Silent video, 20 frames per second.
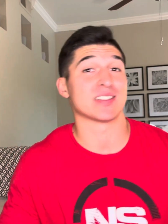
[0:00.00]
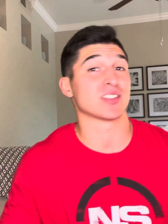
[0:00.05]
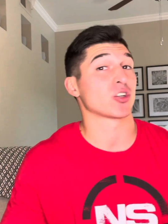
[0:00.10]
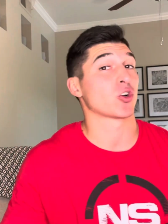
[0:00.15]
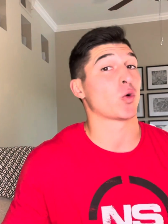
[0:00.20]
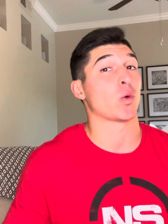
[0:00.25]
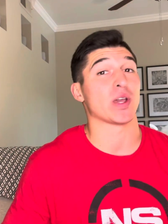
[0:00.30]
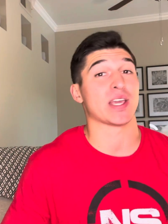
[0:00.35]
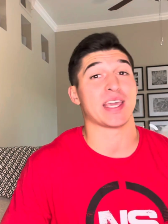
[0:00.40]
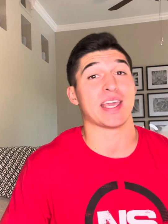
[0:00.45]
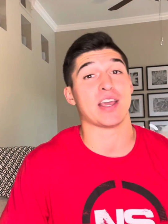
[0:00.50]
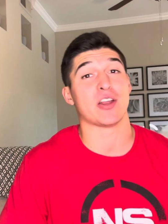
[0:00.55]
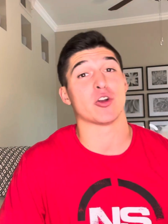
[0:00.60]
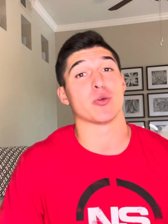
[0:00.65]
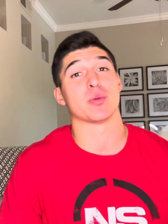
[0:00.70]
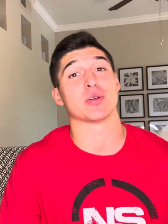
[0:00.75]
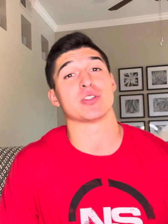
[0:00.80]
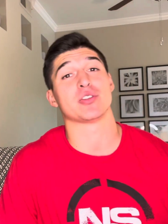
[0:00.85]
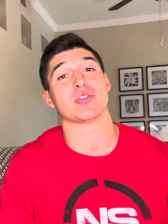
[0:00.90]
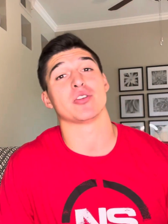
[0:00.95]
It's a quick
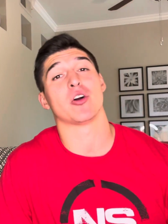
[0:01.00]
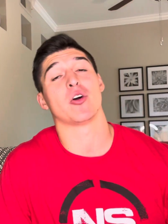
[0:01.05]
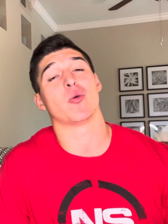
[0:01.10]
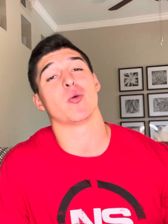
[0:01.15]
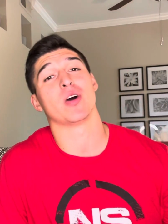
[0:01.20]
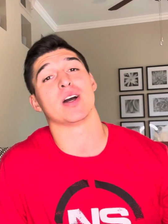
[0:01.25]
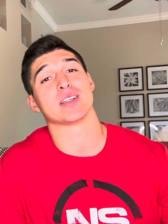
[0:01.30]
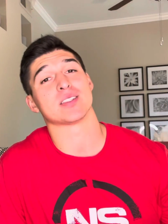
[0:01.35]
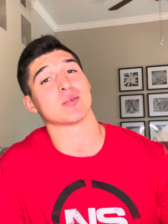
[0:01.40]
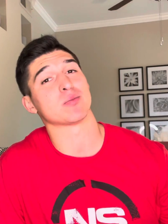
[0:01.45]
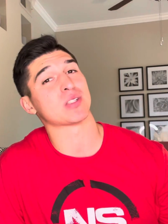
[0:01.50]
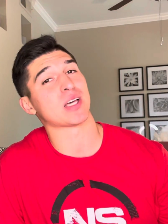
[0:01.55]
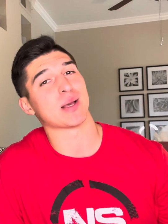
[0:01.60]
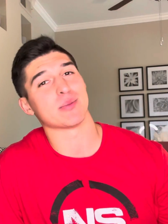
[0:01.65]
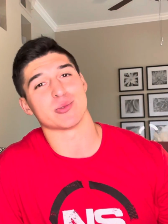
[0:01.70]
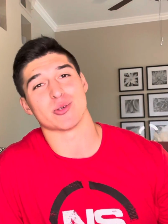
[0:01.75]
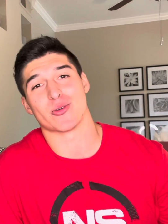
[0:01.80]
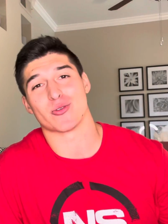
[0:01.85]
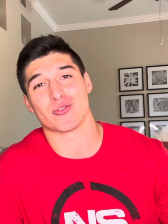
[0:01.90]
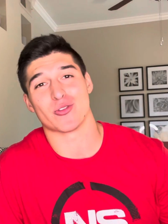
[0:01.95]
hitter, but you know what?
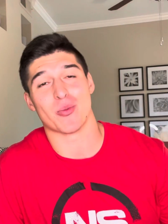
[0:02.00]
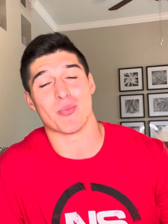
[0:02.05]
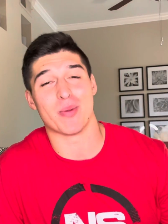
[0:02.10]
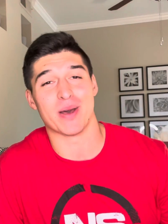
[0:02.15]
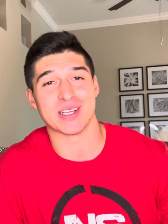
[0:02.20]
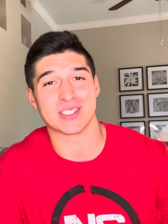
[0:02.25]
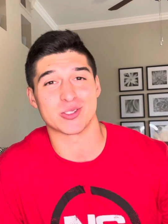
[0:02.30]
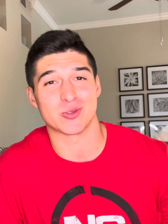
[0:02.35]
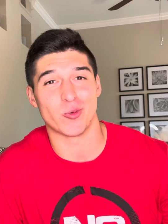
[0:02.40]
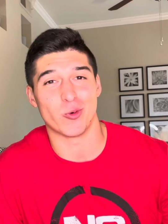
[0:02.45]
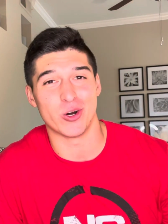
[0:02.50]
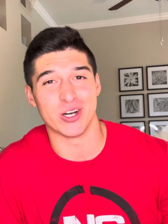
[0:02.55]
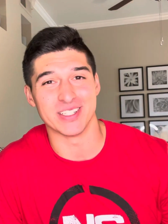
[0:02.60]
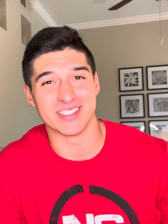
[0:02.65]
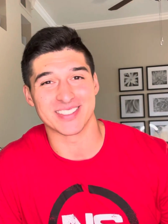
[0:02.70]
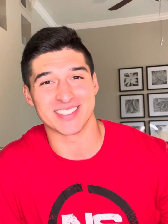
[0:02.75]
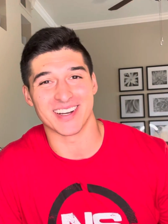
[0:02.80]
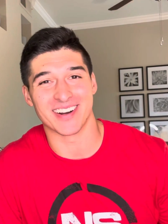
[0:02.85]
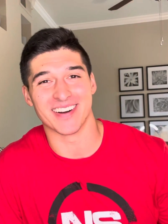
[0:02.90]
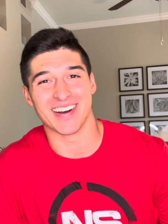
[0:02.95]
Sometimes those are the best
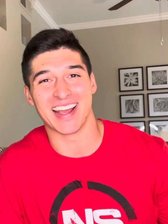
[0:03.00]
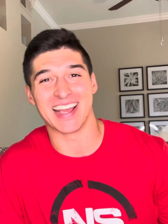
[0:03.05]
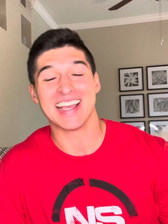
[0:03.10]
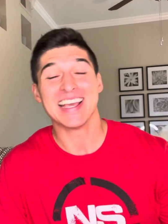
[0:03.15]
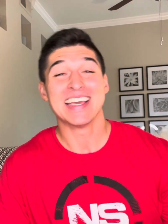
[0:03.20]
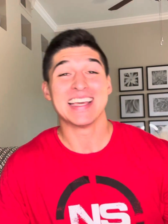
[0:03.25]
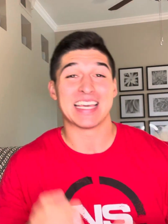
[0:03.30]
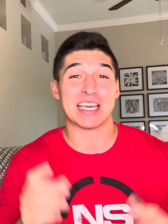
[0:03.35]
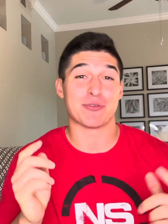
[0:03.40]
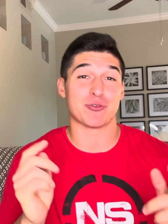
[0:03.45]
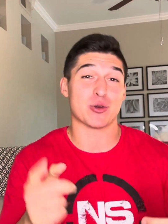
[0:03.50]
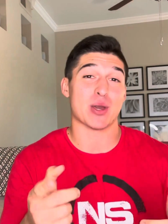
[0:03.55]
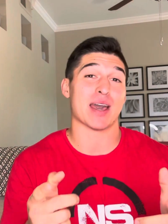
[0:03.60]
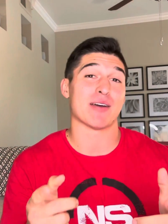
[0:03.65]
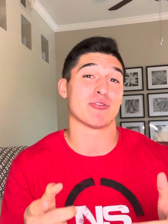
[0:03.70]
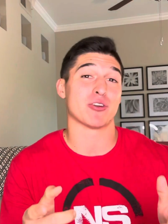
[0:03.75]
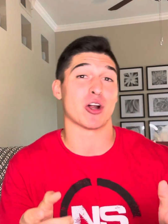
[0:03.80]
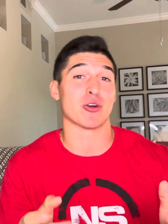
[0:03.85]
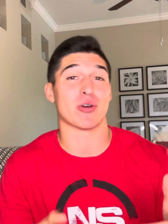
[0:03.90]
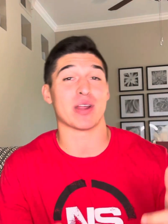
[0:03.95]
ones, all right? If you
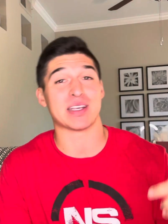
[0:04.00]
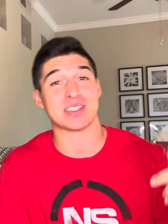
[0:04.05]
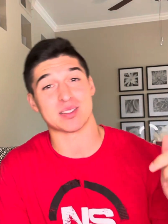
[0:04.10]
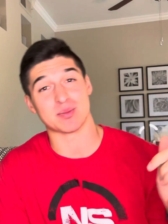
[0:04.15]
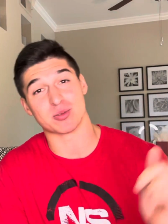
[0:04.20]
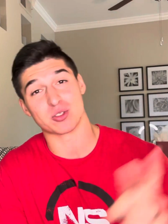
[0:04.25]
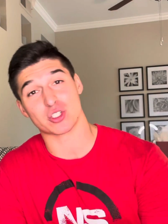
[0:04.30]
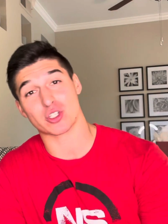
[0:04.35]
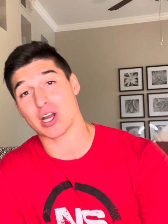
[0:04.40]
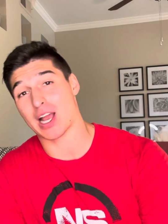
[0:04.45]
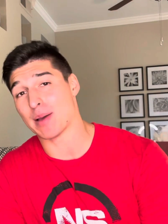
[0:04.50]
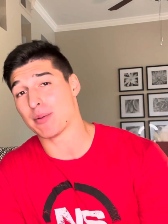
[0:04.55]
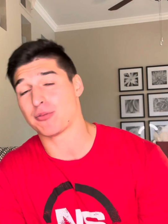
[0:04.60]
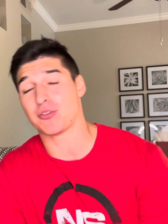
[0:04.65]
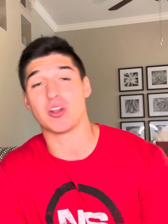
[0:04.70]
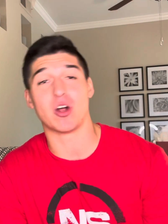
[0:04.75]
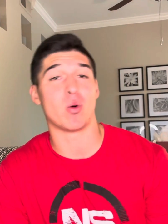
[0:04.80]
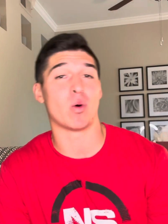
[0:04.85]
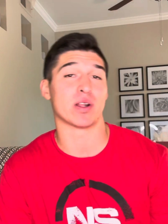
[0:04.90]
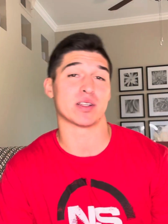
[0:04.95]
haven't already, subscribe.
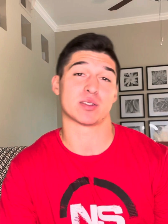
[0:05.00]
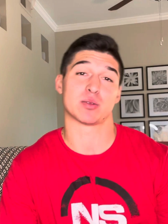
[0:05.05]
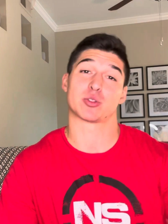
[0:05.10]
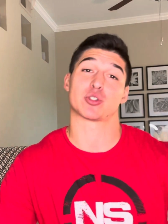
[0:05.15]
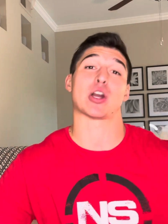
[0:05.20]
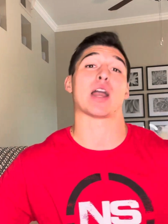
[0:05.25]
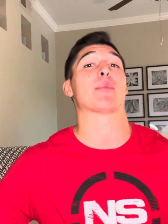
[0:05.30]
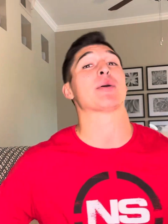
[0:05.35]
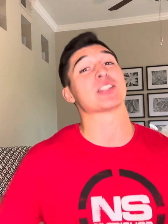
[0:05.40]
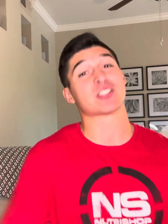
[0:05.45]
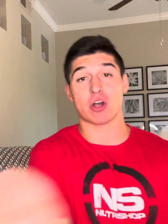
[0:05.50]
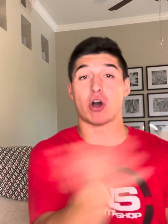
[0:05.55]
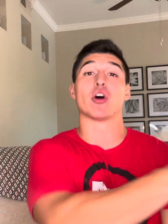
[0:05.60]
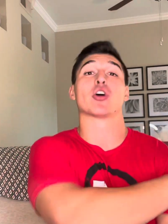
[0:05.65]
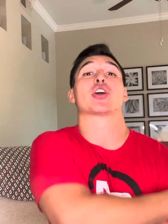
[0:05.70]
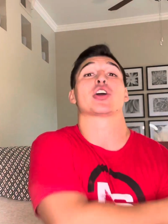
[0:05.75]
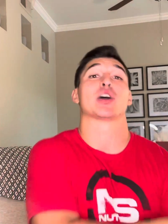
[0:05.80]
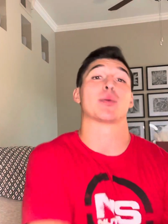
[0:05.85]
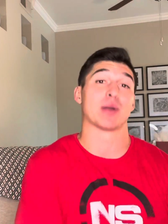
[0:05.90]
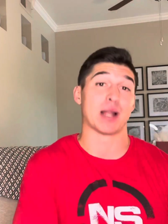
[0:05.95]
If you don't want to subscribe, it's
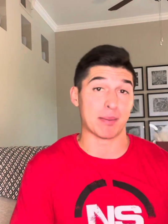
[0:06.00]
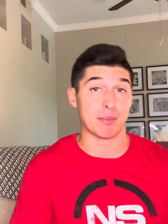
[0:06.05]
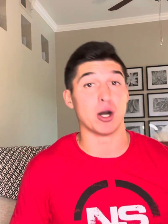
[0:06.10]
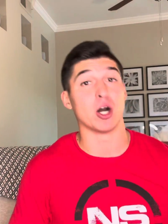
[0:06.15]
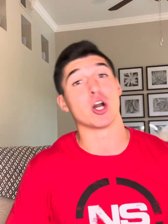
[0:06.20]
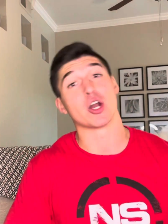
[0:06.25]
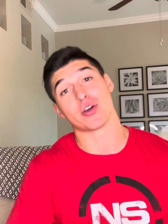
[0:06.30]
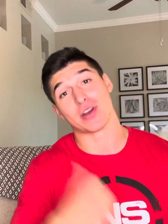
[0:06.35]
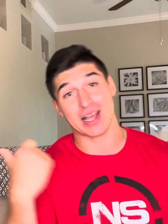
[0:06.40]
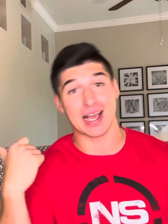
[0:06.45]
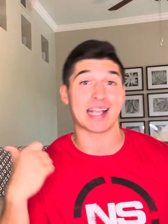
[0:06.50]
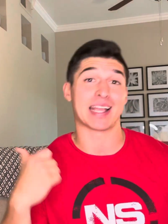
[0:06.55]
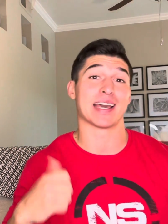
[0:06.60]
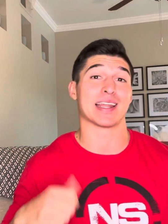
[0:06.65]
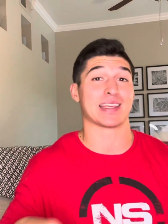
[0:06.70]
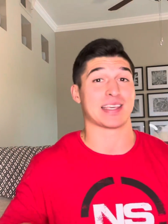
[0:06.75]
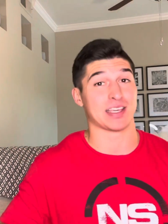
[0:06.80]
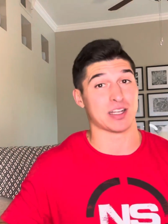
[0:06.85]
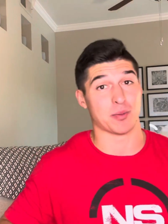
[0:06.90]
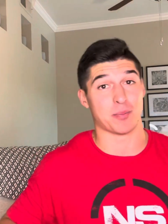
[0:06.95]
all good, but I'm hungry. I
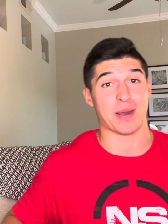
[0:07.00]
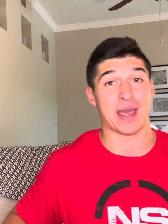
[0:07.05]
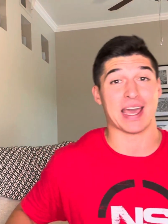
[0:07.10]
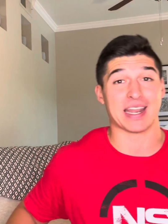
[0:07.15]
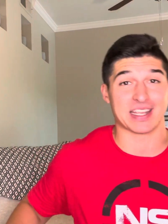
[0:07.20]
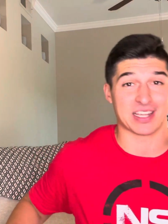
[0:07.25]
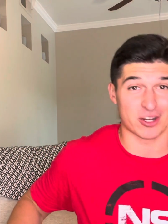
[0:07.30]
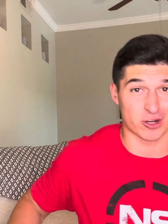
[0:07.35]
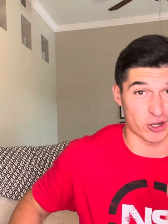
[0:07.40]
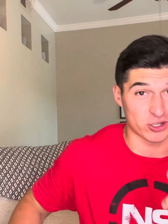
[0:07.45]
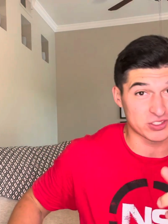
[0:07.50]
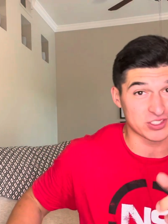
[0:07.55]
got to get up out of here.